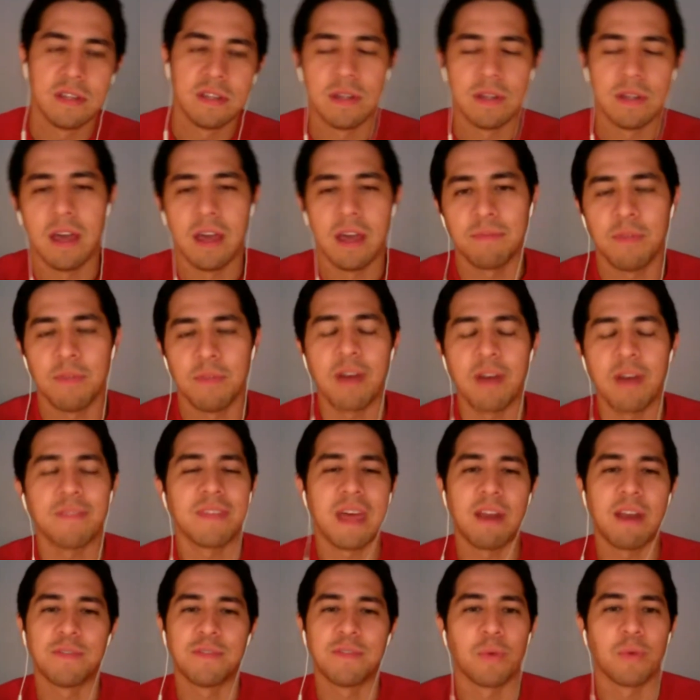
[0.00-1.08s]
I don't
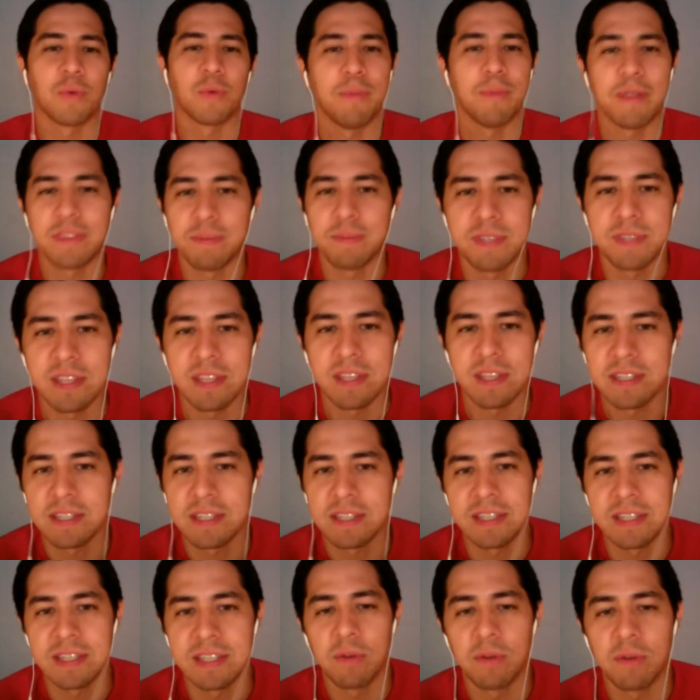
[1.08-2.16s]
have to worry about them seeing this because
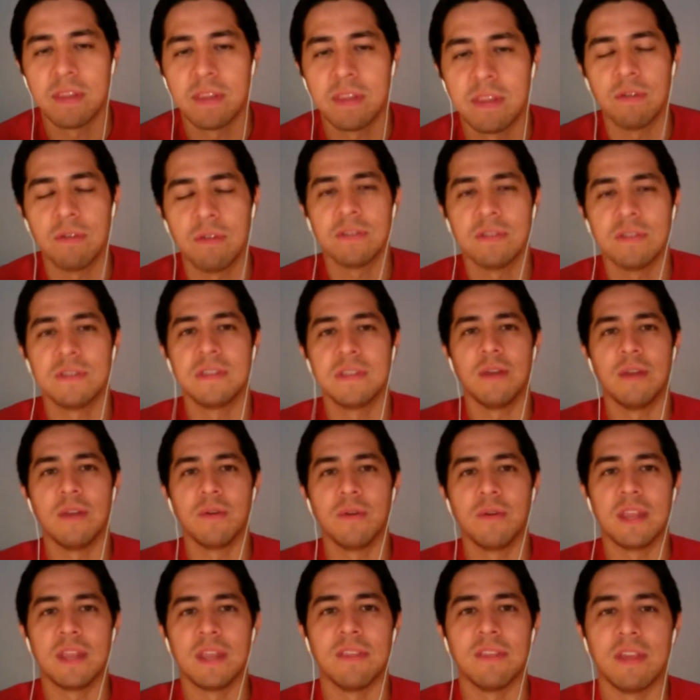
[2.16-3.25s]
they don't get
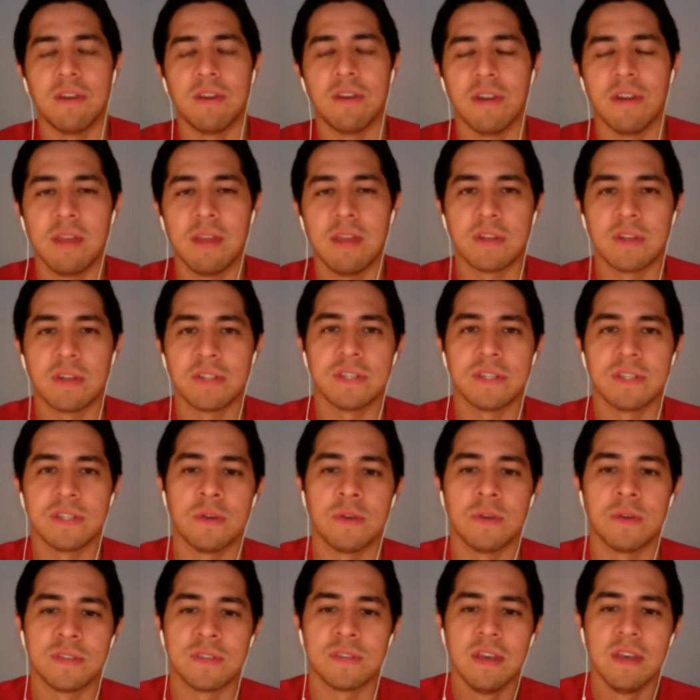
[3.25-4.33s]
on the internet and watch these
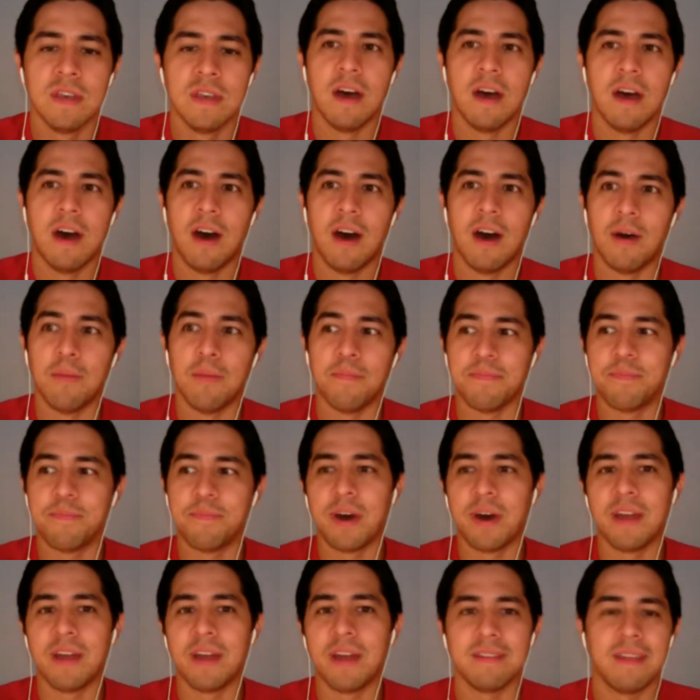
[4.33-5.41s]
shows.
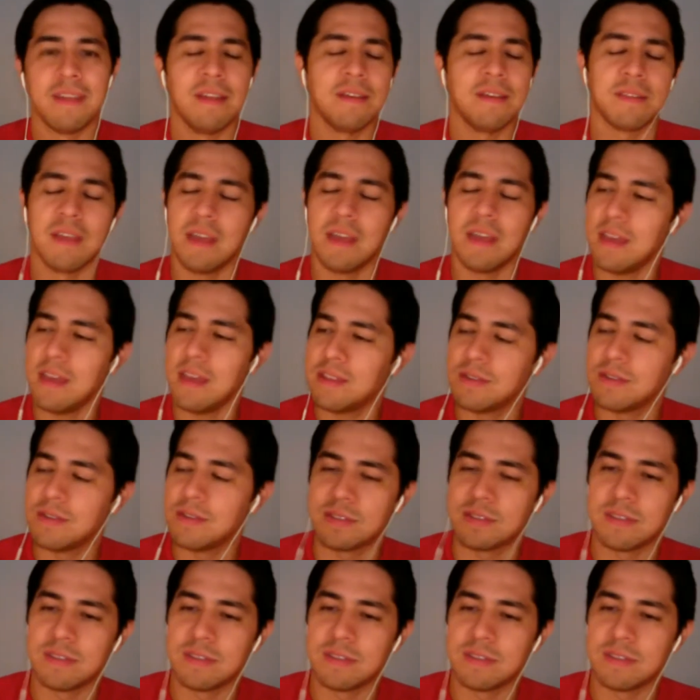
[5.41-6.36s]
But yeah, hey,